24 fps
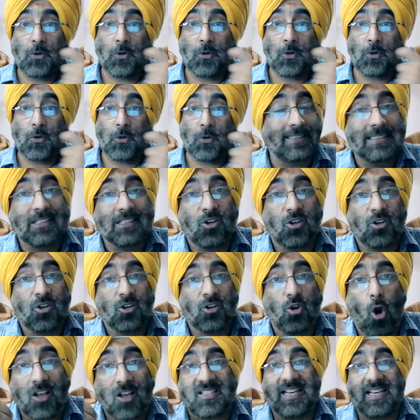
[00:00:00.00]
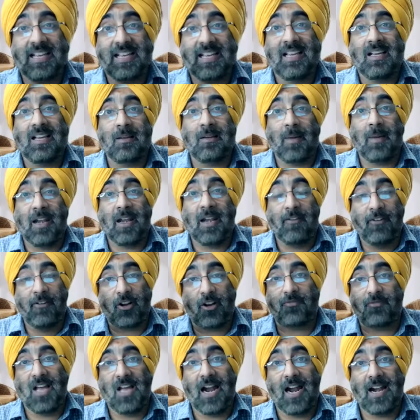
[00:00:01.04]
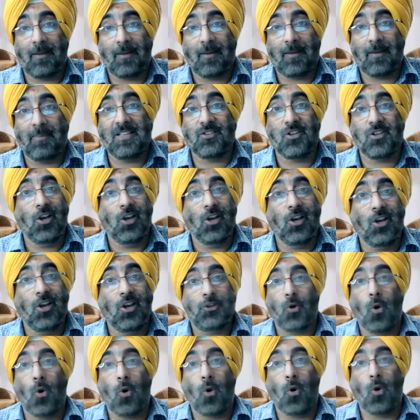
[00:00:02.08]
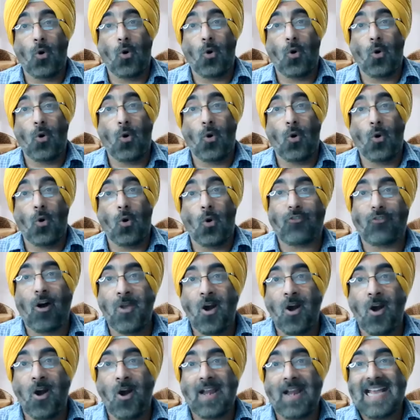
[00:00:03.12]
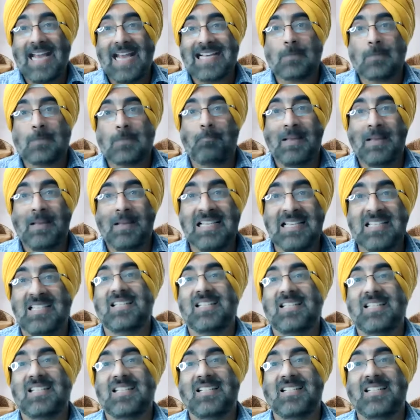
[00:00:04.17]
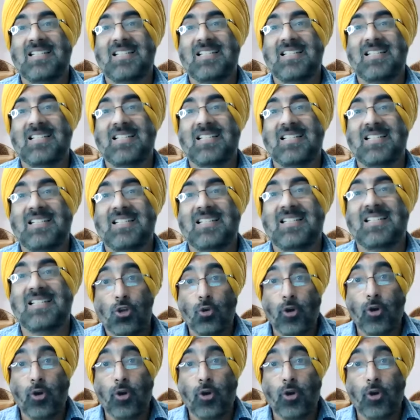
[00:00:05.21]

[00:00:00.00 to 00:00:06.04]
a costing benefit of that. Means you don't reduce it from your expenses directly. You